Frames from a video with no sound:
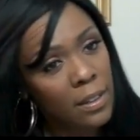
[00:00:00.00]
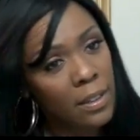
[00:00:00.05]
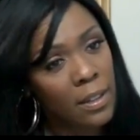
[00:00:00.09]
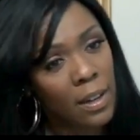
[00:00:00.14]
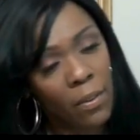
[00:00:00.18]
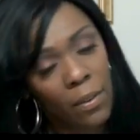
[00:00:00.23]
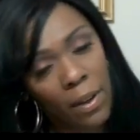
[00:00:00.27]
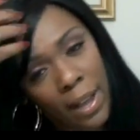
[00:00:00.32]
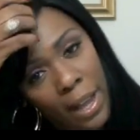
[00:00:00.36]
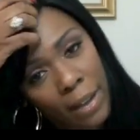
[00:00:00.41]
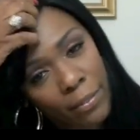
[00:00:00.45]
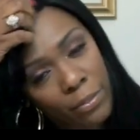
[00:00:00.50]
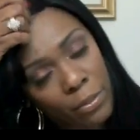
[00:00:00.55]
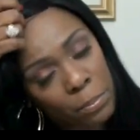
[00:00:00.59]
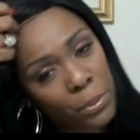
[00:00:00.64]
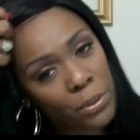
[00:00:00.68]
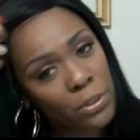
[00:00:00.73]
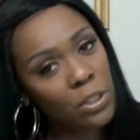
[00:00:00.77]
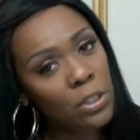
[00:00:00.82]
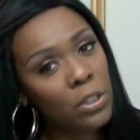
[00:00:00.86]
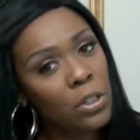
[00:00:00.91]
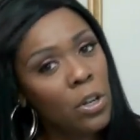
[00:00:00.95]
Now I haven't
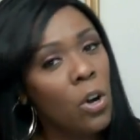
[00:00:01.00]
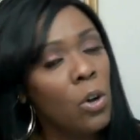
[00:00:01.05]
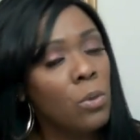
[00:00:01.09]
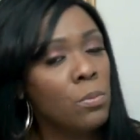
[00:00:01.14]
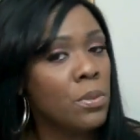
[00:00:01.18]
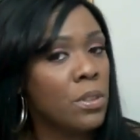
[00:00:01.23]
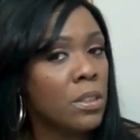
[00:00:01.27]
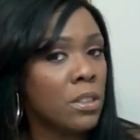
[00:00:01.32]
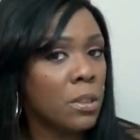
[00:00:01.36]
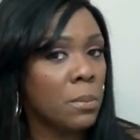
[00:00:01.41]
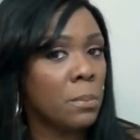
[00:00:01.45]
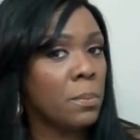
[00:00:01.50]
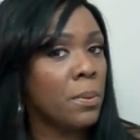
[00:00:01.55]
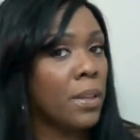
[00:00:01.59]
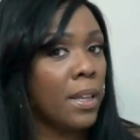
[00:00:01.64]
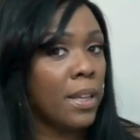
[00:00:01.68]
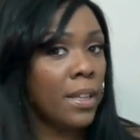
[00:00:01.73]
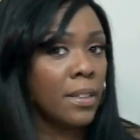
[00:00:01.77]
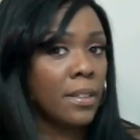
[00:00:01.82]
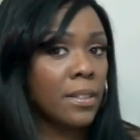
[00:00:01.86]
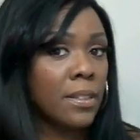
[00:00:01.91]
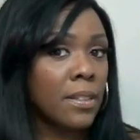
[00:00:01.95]
put the cones into
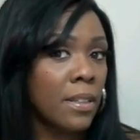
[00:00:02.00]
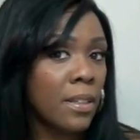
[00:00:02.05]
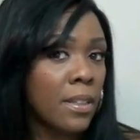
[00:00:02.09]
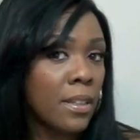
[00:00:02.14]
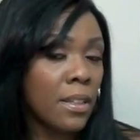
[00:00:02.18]
place,